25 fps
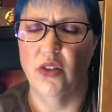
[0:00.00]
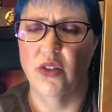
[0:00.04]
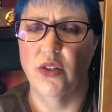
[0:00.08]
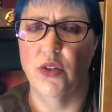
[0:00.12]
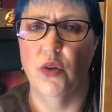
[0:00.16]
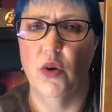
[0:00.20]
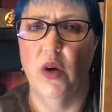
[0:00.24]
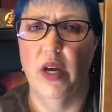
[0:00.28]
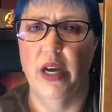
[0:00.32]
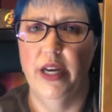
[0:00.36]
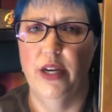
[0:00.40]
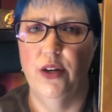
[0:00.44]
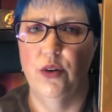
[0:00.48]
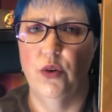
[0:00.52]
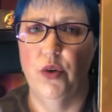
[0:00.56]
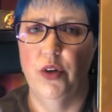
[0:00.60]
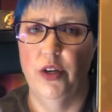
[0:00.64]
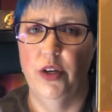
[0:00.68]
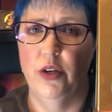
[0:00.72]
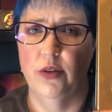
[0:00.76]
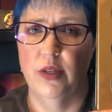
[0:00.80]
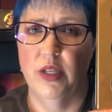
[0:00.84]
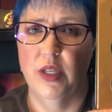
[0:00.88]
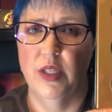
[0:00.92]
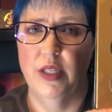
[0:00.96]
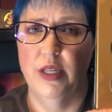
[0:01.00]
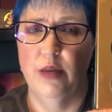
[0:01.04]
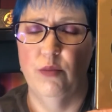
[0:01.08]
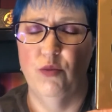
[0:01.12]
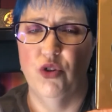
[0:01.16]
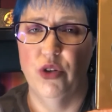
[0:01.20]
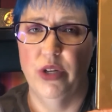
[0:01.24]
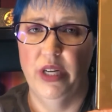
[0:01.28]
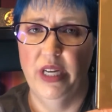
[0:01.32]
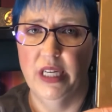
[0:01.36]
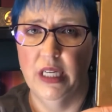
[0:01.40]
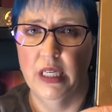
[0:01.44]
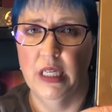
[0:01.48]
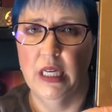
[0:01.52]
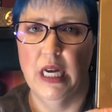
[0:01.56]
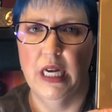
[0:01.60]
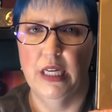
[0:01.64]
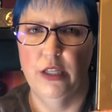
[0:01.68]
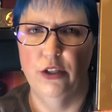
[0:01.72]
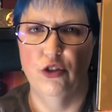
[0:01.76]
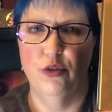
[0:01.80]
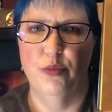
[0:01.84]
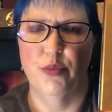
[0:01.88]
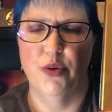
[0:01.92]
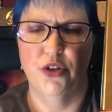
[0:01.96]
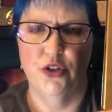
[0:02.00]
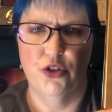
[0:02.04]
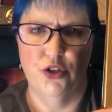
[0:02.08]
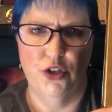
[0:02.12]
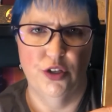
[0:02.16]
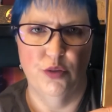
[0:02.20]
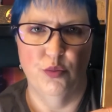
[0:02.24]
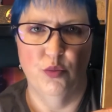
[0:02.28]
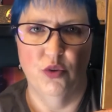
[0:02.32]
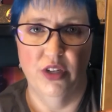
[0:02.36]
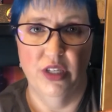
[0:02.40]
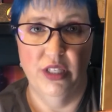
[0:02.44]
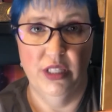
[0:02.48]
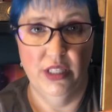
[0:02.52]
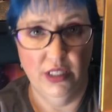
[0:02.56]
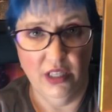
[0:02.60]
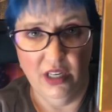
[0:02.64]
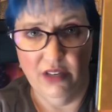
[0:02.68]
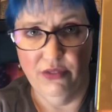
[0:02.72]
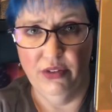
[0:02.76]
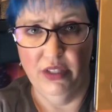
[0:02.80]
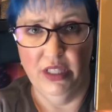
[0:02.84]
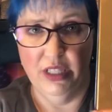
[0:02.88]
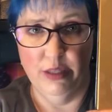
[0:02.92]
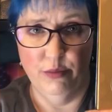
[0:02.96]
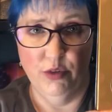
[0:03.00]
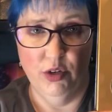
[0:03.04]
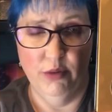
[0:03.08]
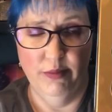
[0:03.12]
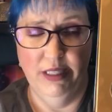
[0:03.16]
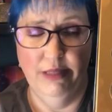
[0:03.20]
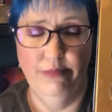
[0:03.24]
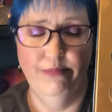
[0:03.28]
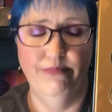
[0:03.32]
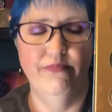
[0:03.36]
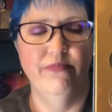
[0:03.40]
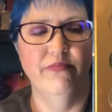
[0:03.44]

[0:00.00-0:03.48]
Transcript: so I don't know, because I'm trying not to purchase more stuff at the moment.